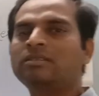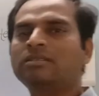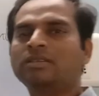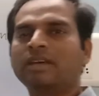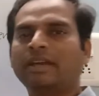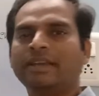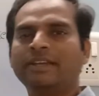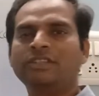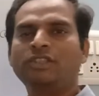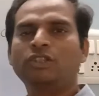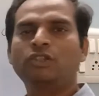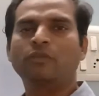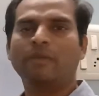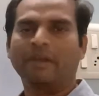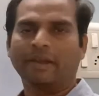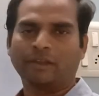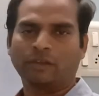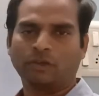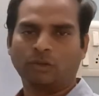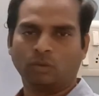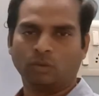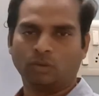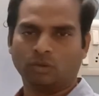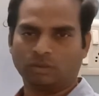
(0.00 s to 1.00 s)
sized
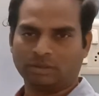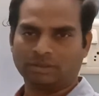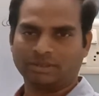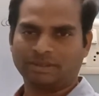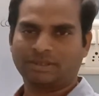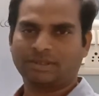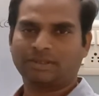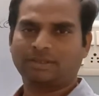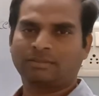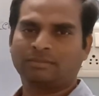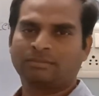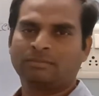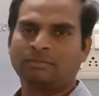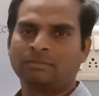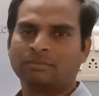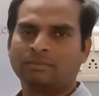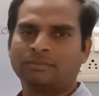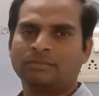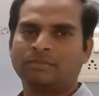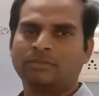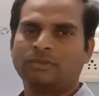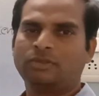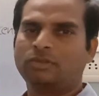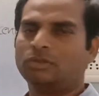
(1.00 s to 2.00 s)
vacuoles,
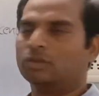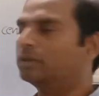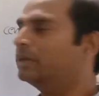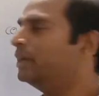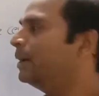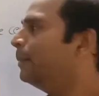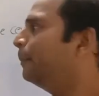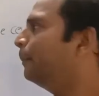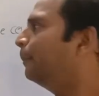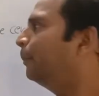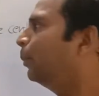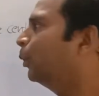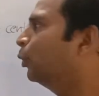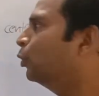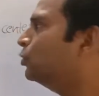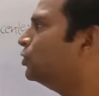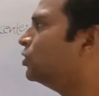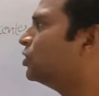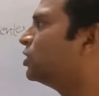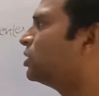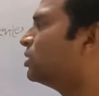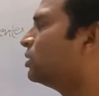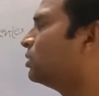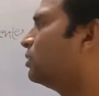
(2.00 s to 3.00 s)
so they
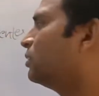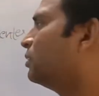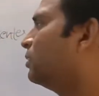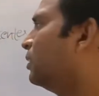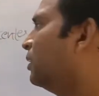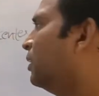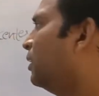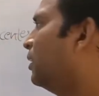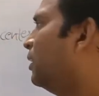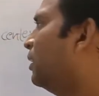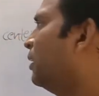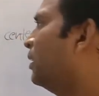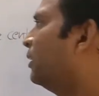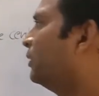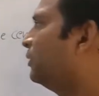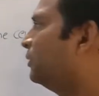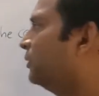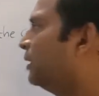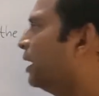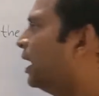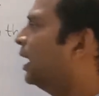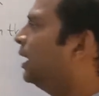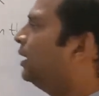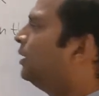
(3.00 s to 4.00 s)
push
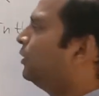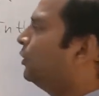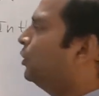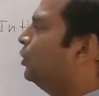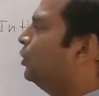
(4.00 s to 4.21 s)
that